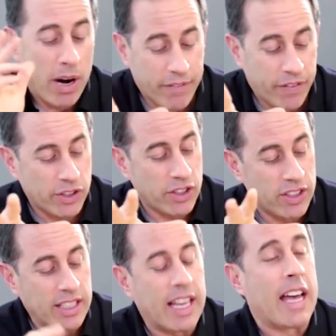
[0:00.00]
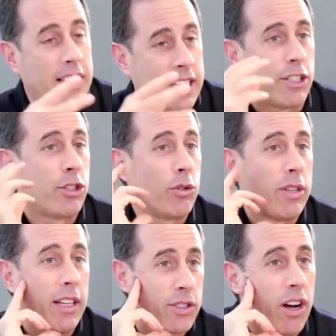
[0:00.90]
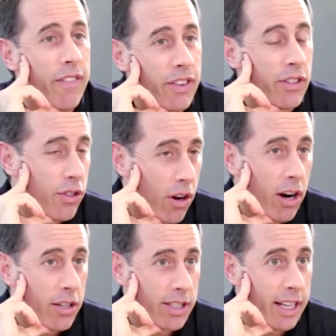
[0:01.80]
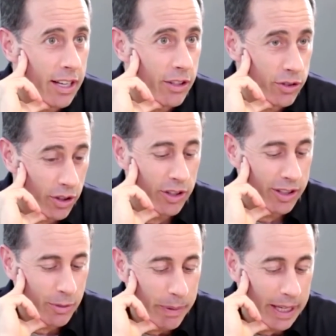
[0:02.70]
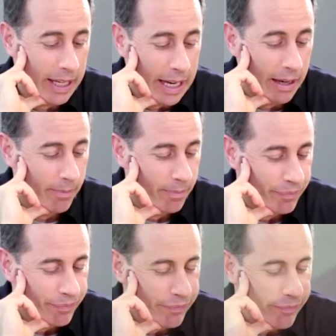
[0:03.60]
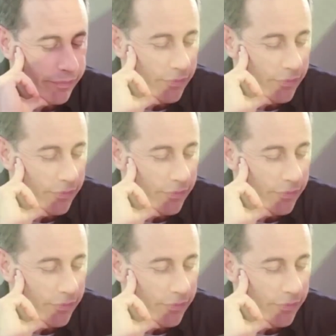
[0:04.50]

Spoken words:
breakfast and then you had to take 2 days off for the scars to heal so you could speak again. You were